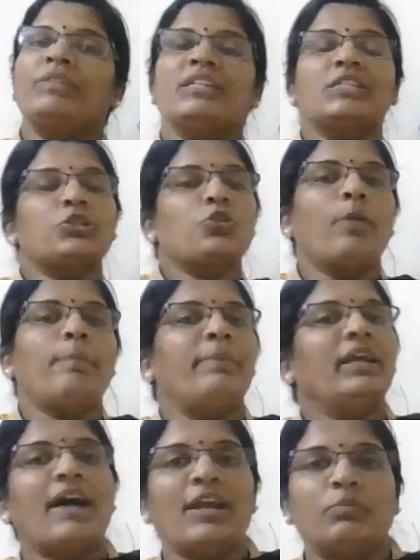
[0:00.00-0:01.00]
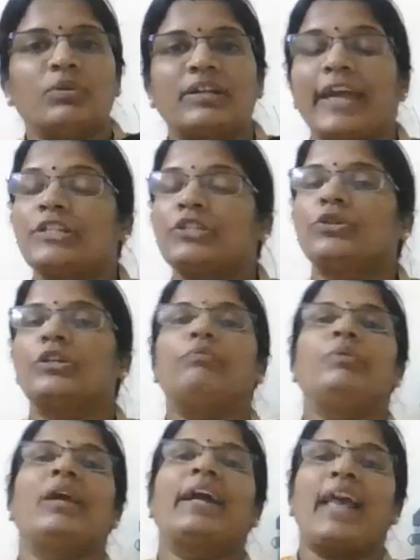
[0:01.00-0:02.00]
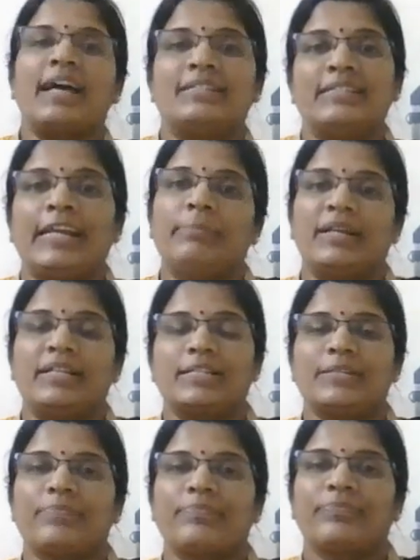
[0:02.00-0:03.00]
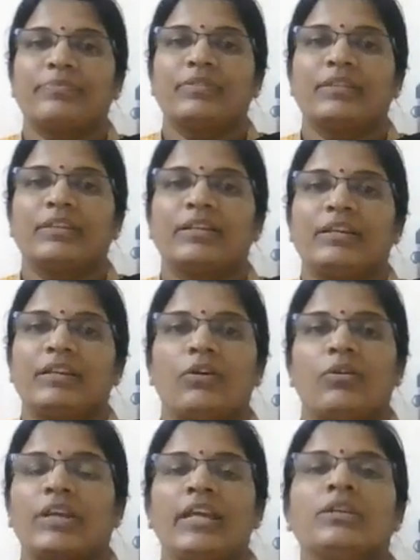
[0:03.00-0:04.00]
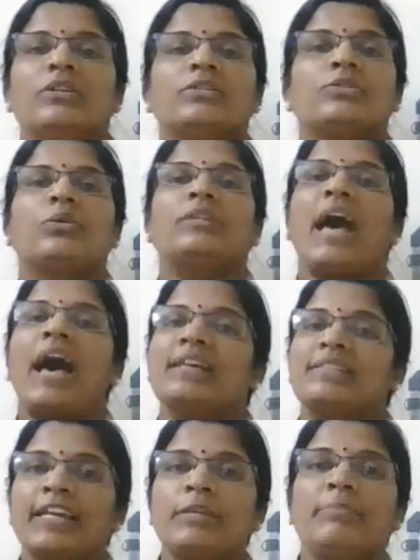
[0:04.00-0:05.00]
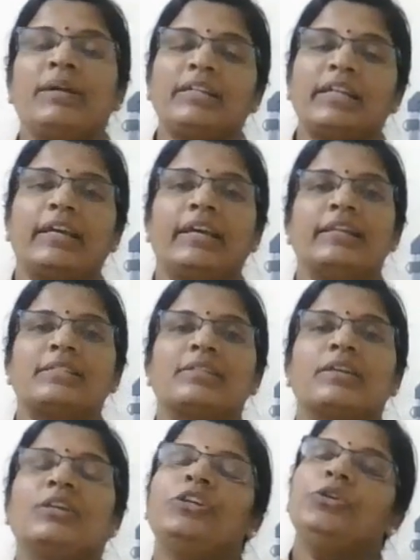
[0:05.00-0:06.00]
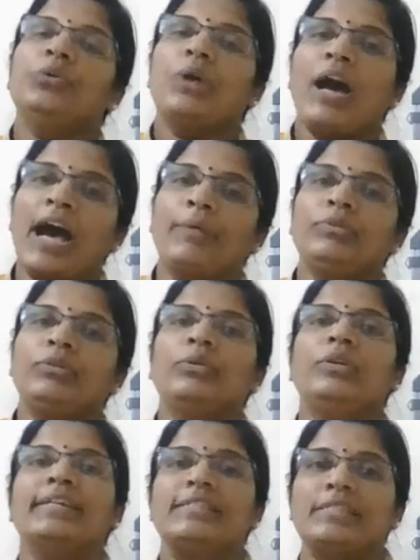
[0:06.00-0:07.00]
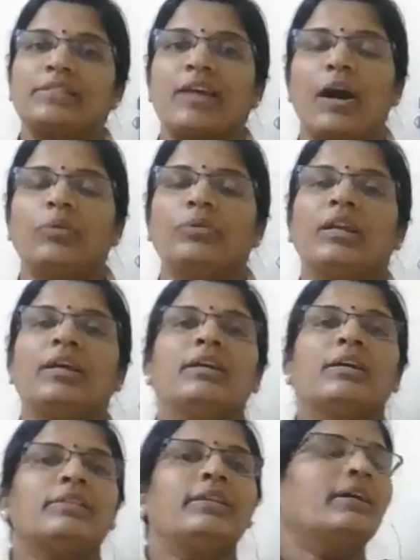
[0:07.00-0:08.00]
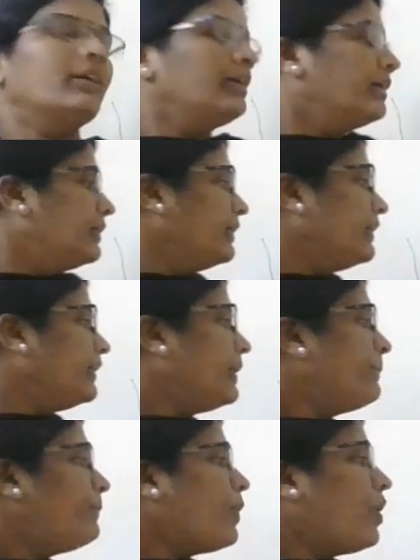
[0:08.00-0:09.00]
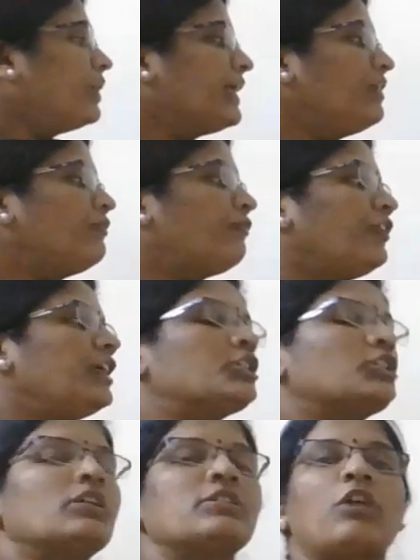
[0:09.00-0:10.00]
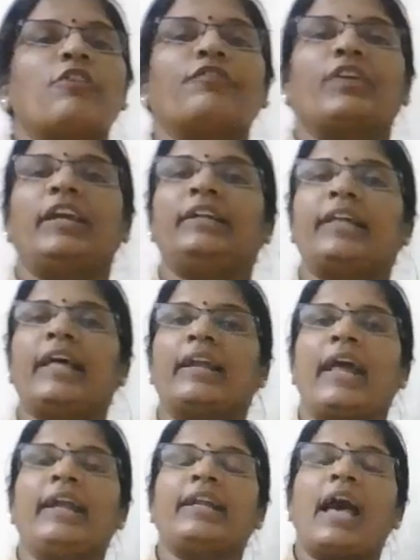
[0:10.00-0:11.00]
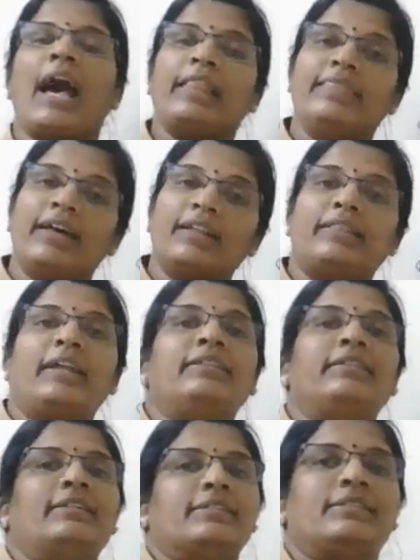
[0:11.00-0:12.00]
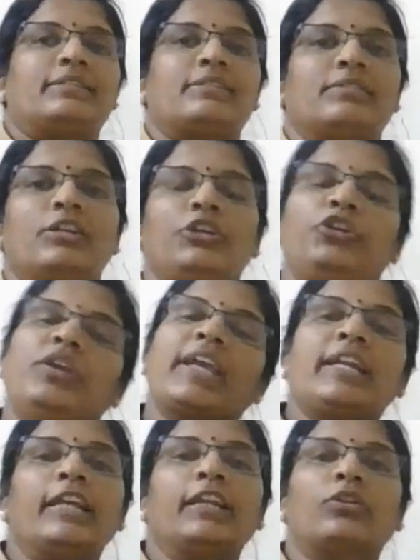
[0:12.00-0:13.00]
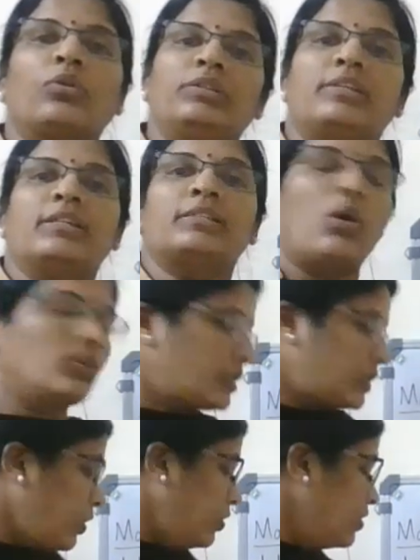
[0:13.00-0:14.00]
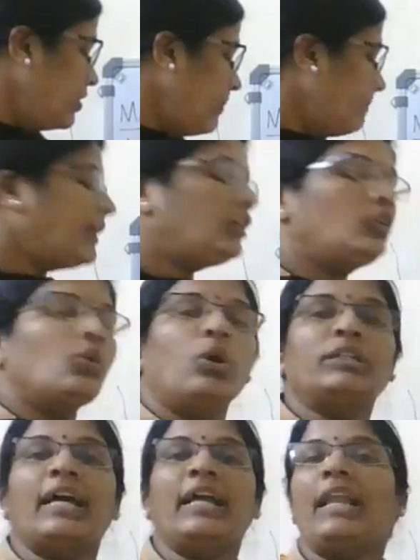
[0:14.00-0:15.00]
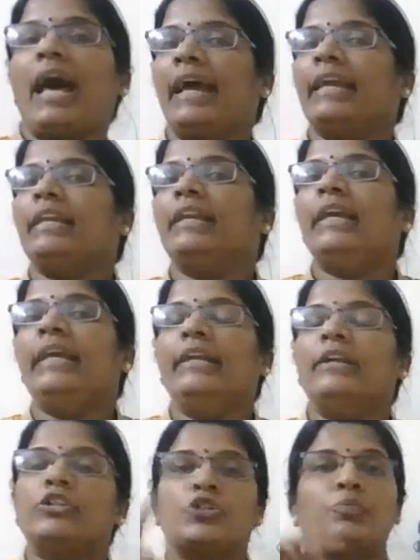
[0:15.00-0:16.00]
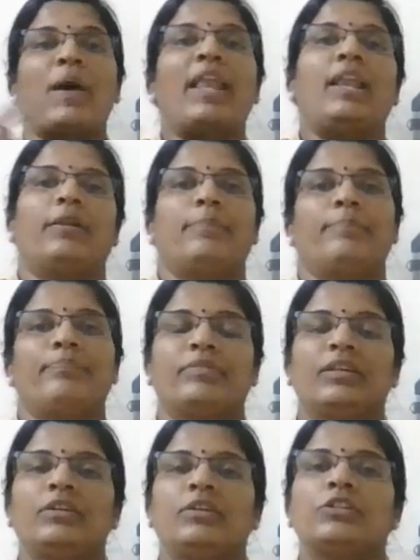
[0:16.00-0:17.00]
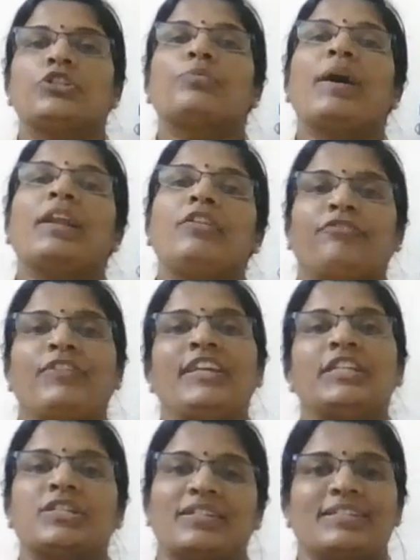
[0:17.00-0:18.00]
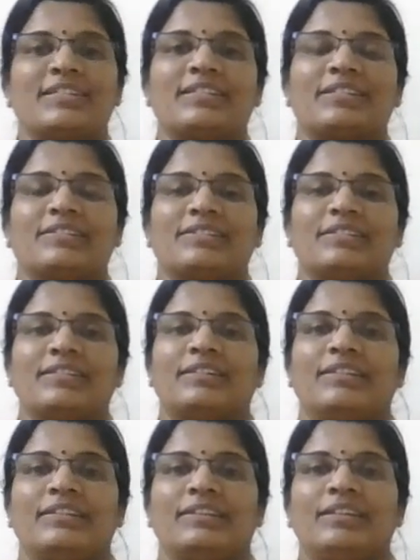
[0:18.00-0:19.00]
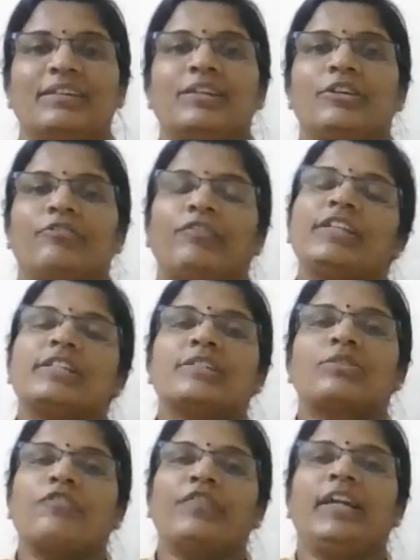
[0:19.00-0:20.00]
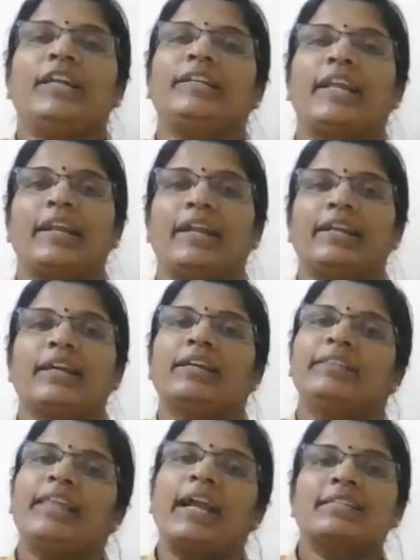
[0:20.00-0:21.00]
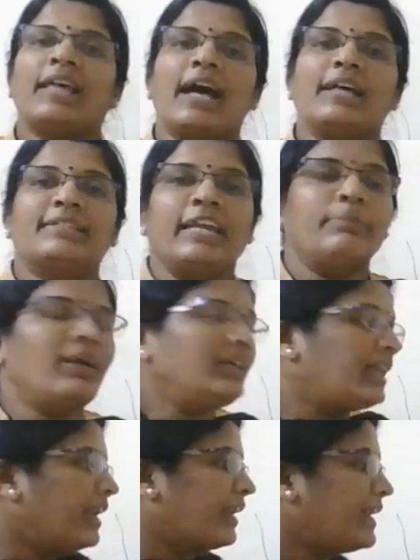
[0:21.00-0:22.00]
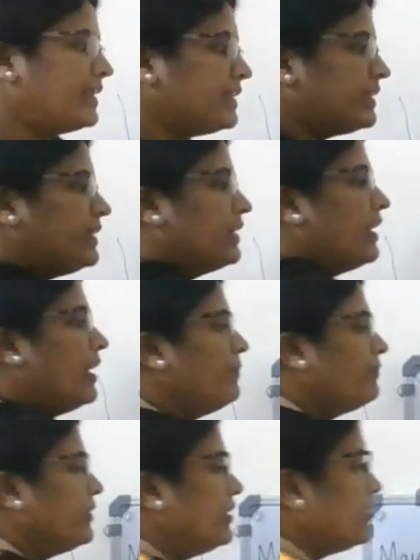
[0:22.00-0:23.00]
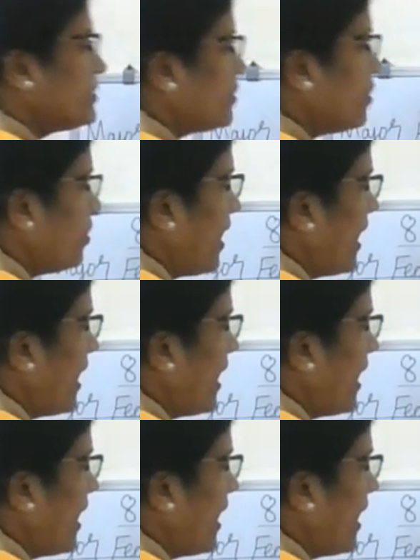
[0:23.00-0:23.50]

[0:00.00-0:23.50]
this topic I would like to give you an assignment. Okay, so the assignment is, you have to list out the important features of internet other than this. You can include this also, but total I need 12 features of internet. That is the assignment. I'll write it here. So